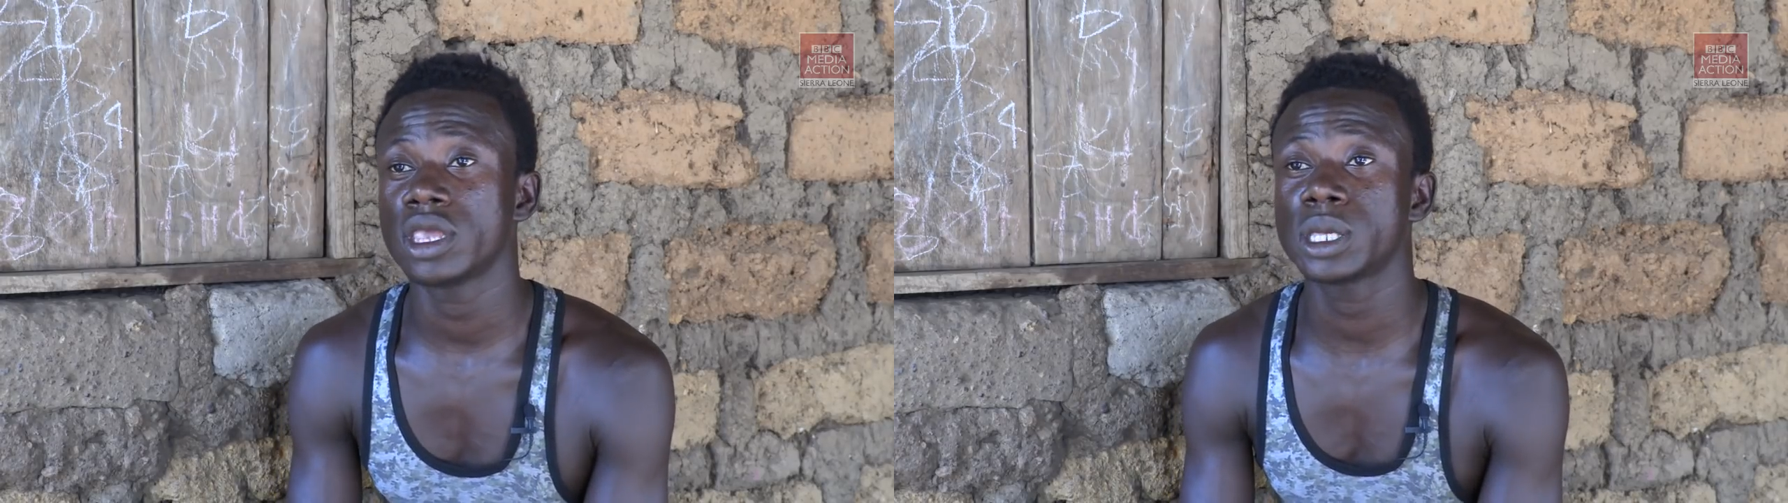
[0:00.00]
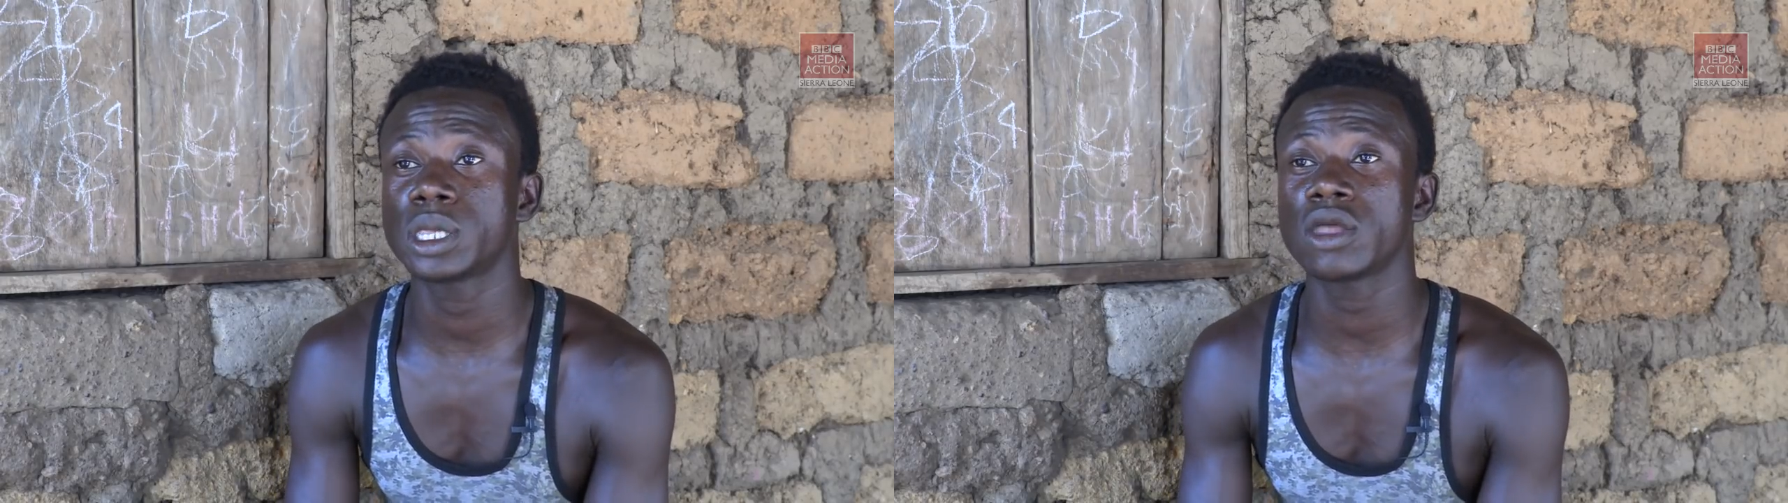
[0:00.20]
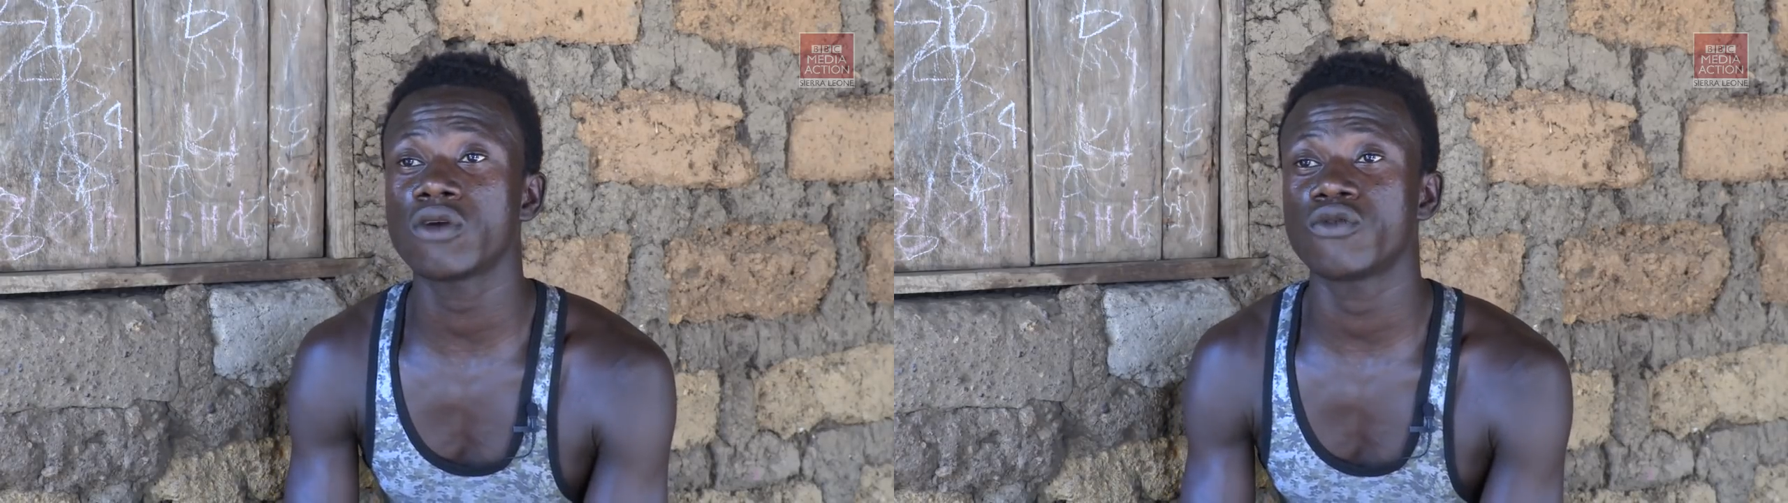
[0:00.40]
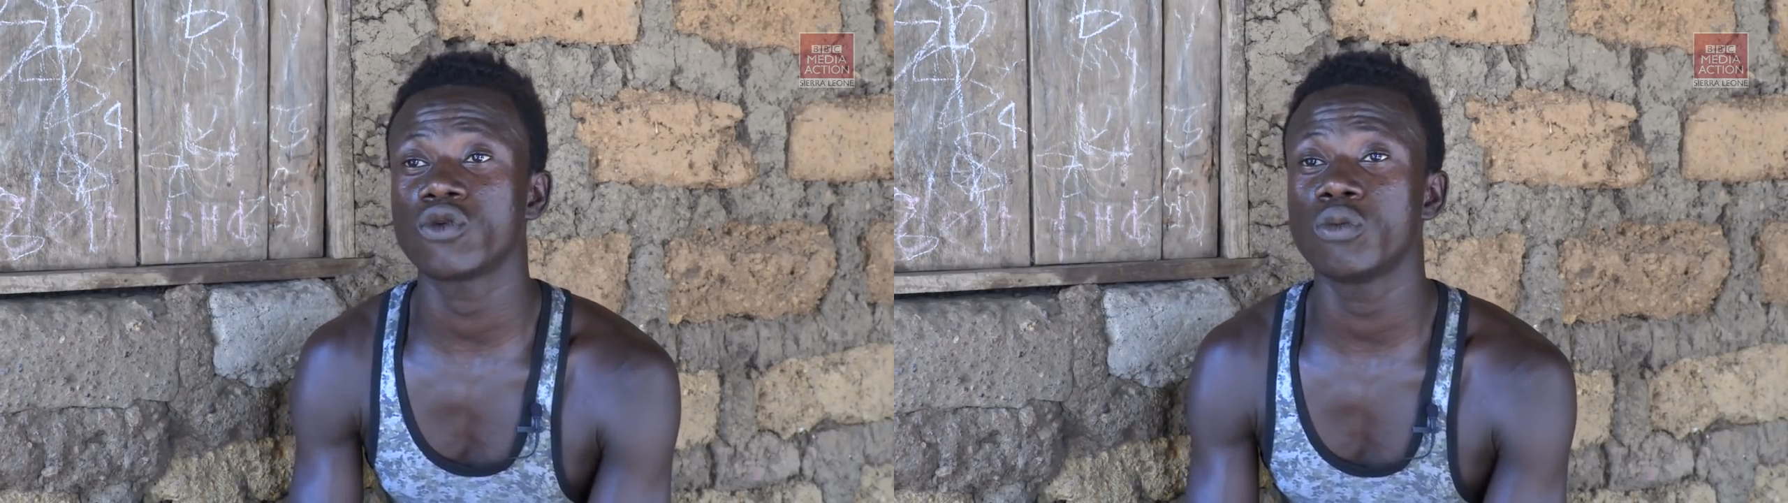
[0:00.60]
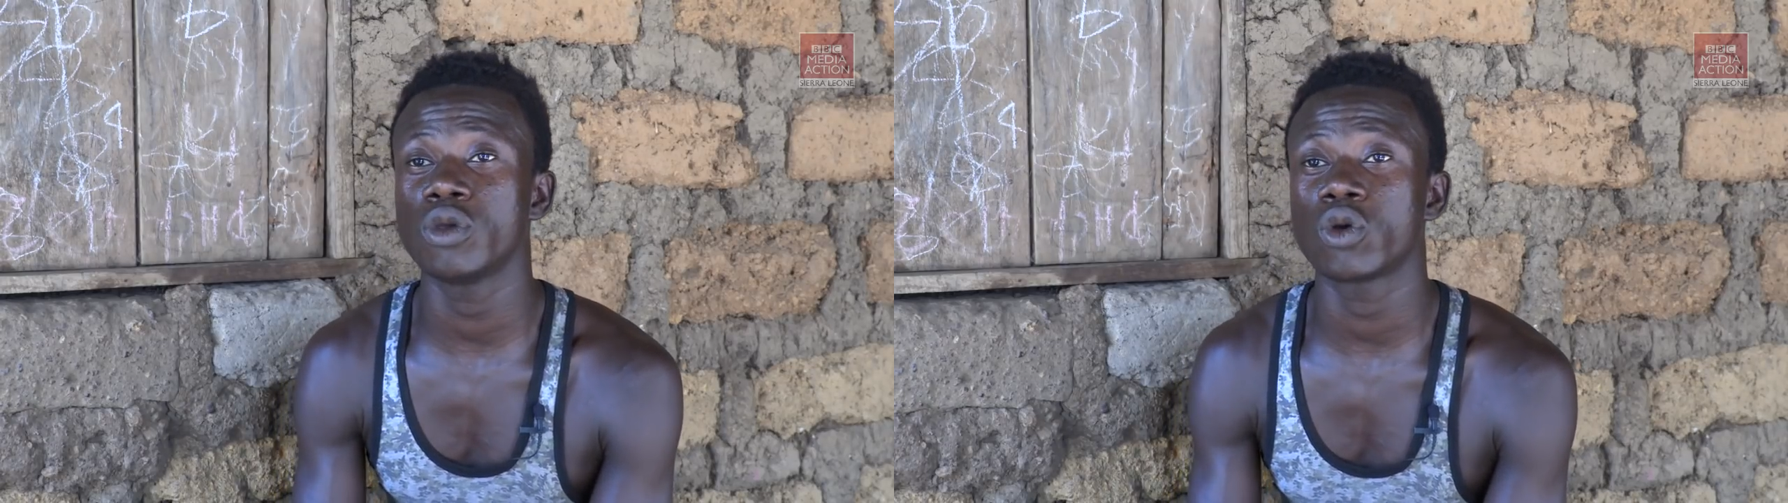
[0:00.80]
Instead of you
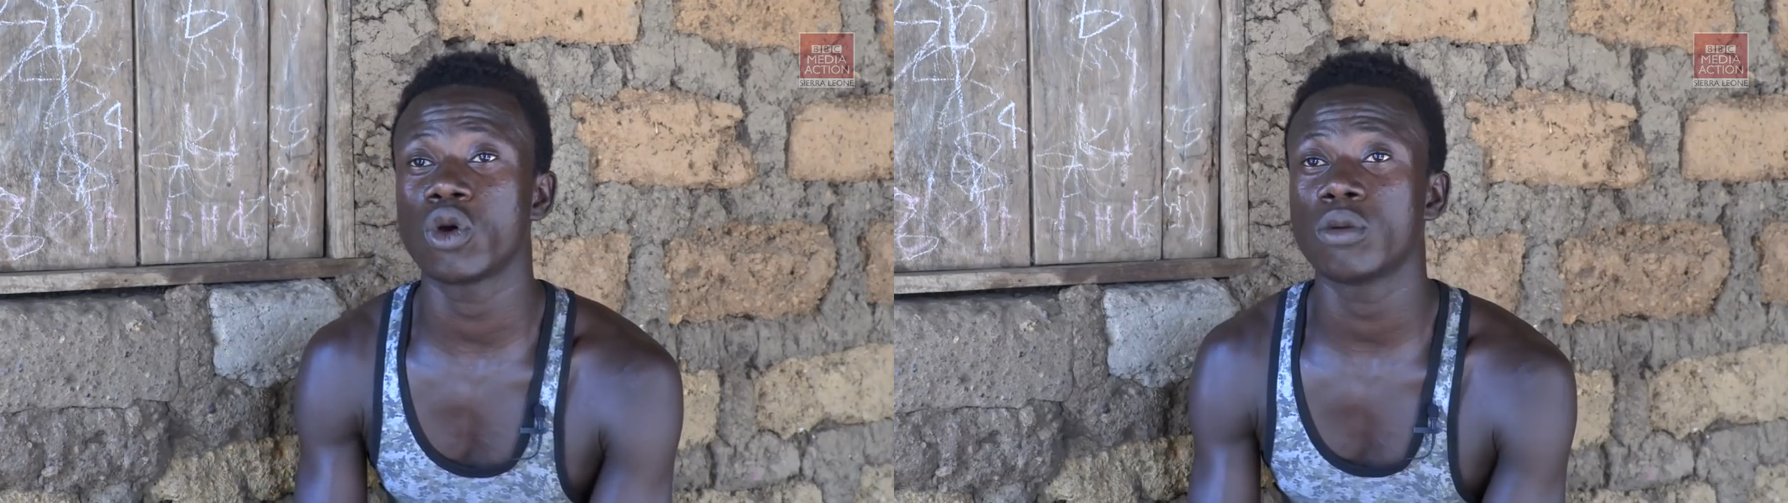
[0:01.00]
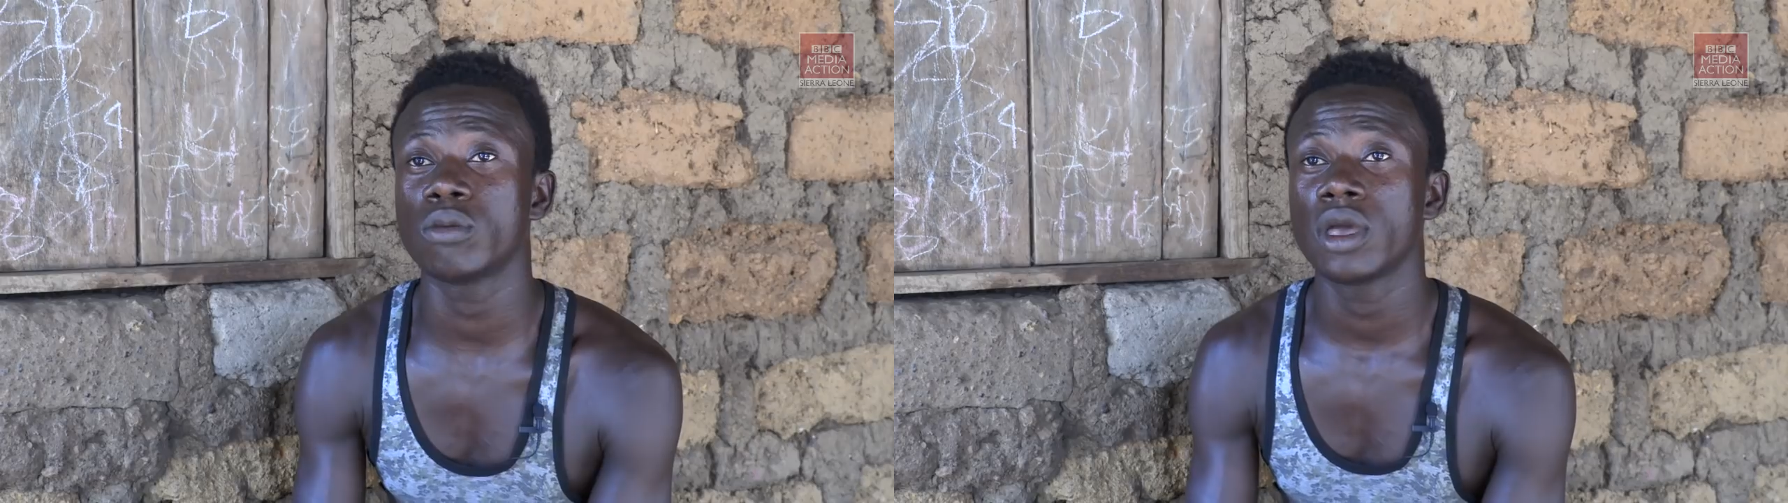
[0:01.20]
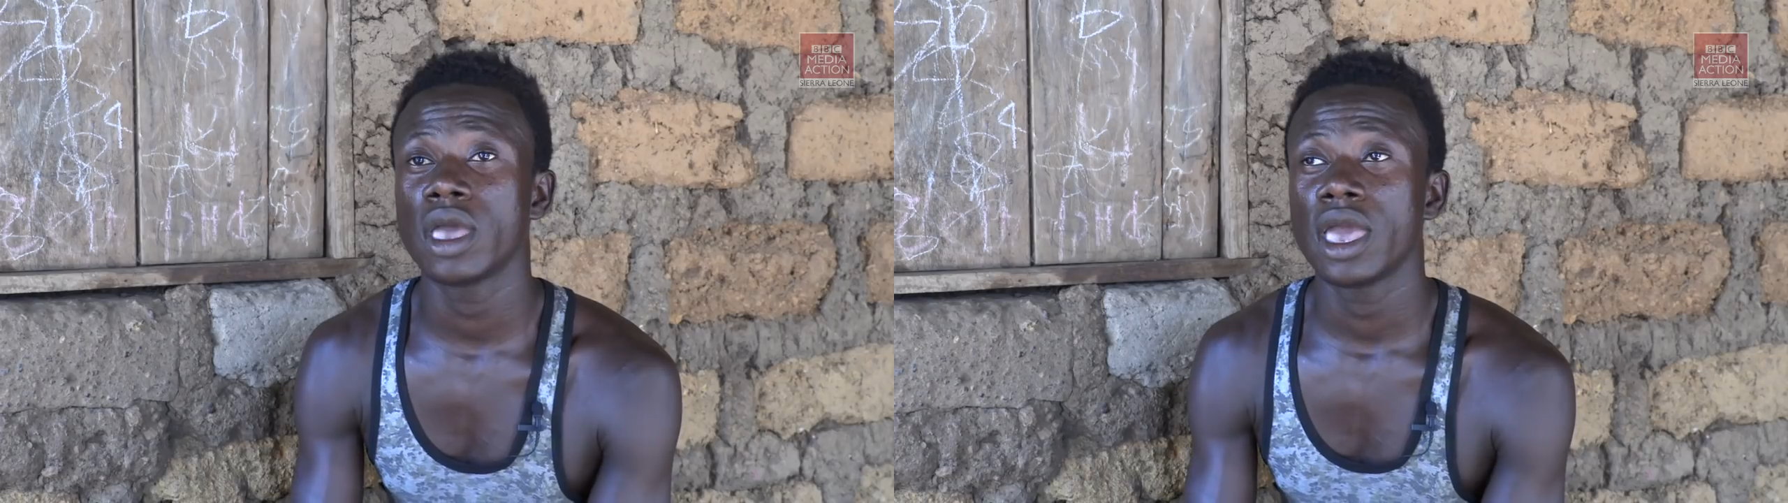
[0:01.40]
go become